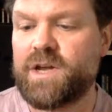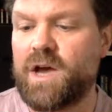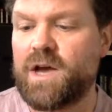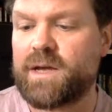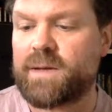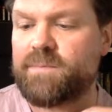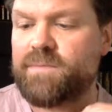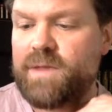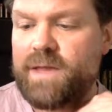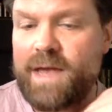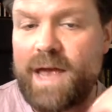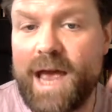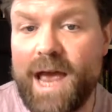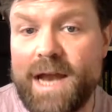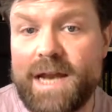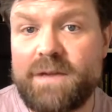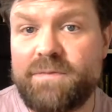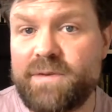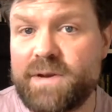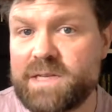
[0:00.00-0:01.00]
Herc.
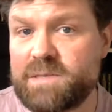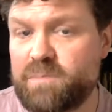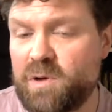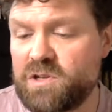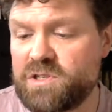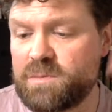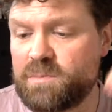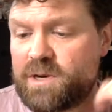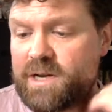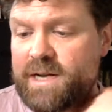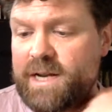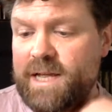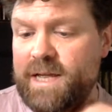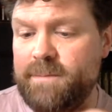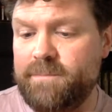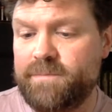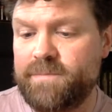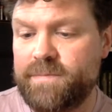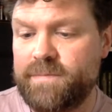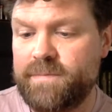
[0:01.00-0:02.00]
"Anything is possible in here."